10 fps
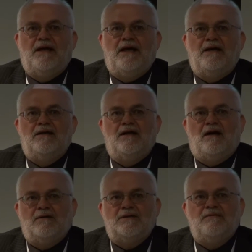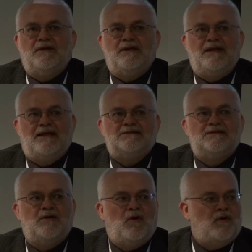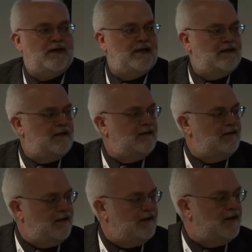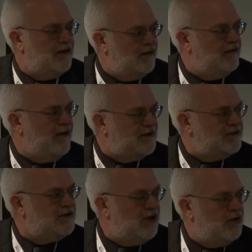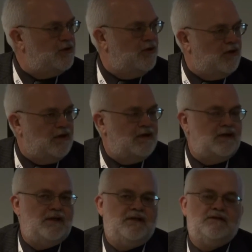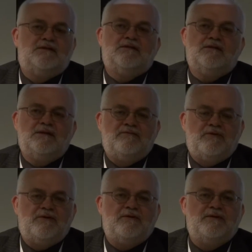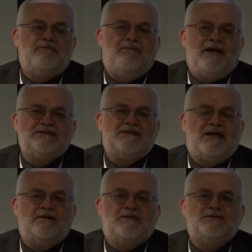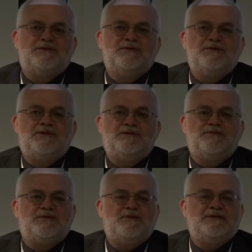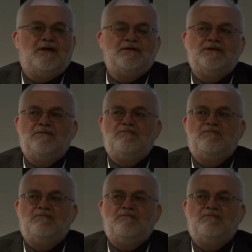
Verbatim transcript: And ultimately that's the goal, and I think, I think that's a shared goal. Deliver the best technical solutions which result in